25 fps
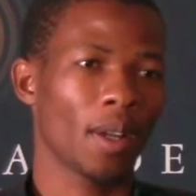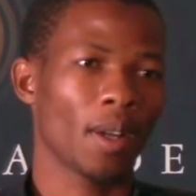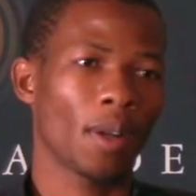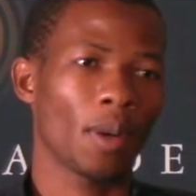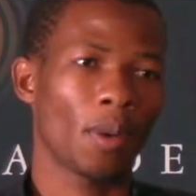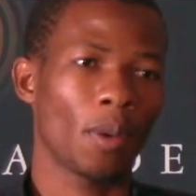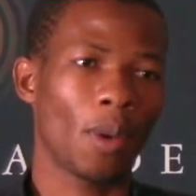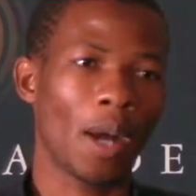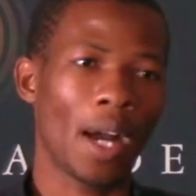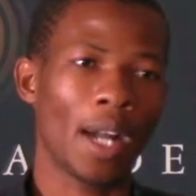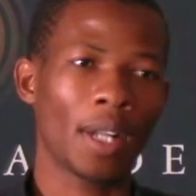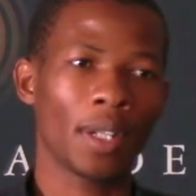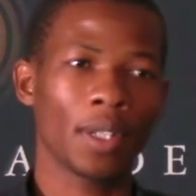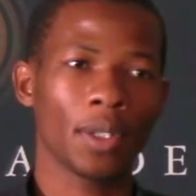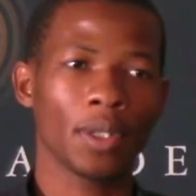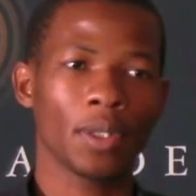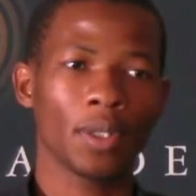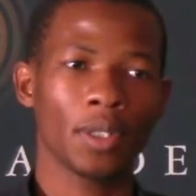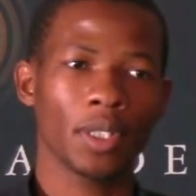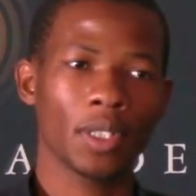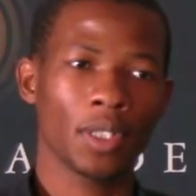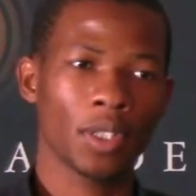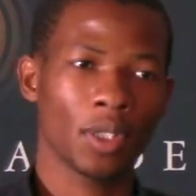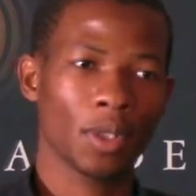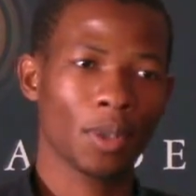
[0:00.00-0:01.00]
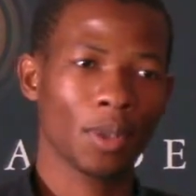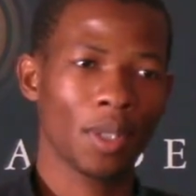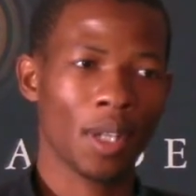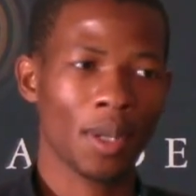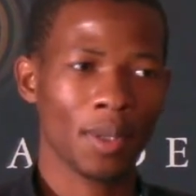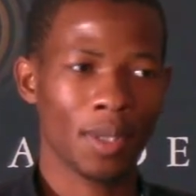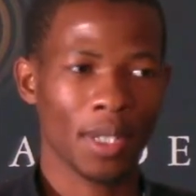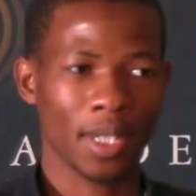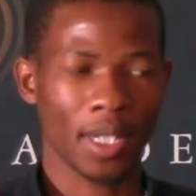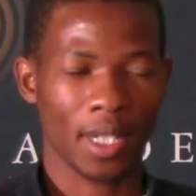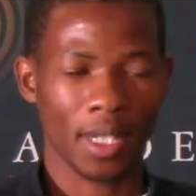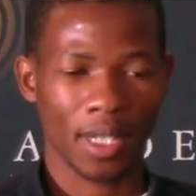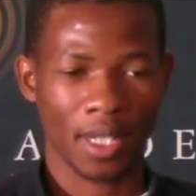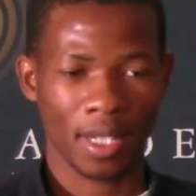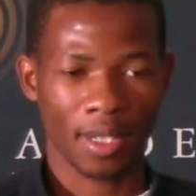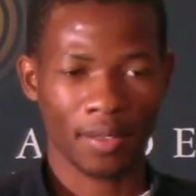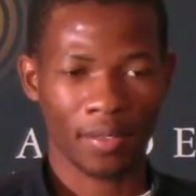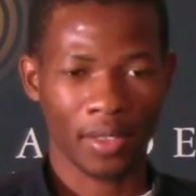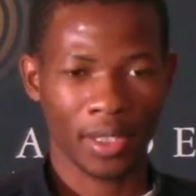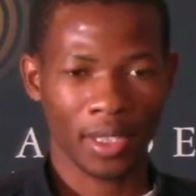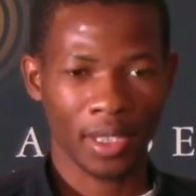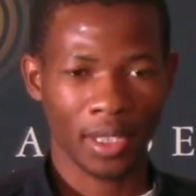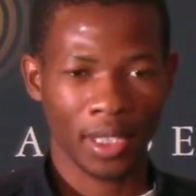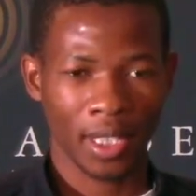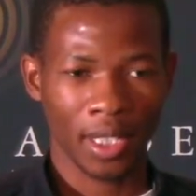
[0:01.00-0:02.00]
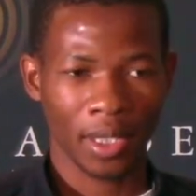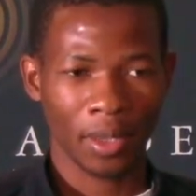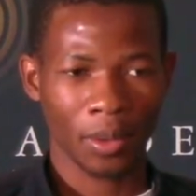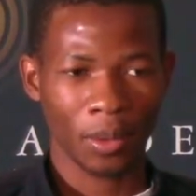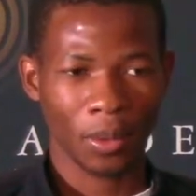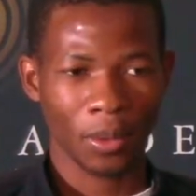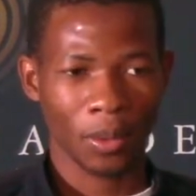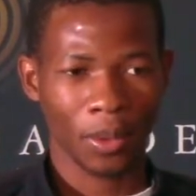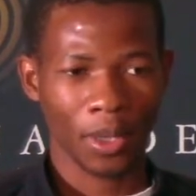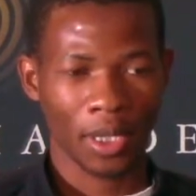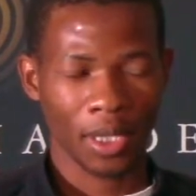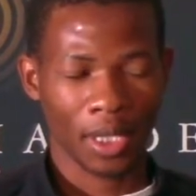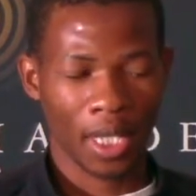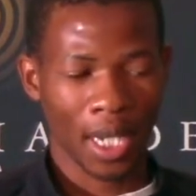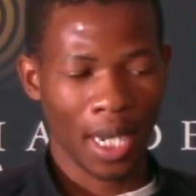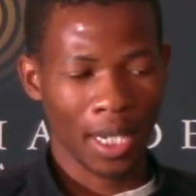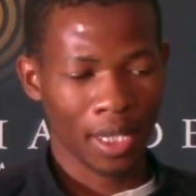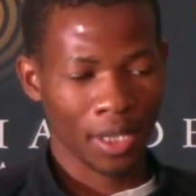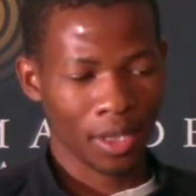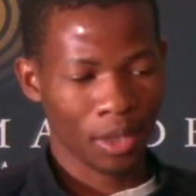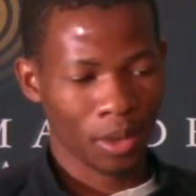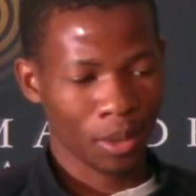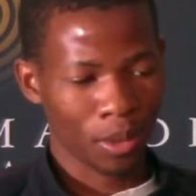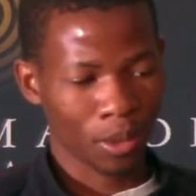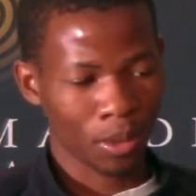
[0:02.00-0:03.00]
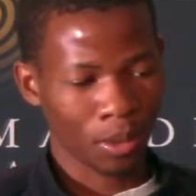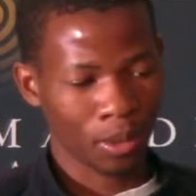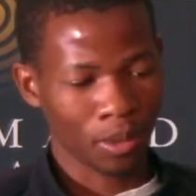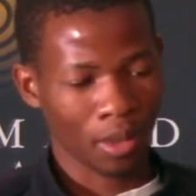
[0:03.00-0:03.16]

One, in 2017, we tried to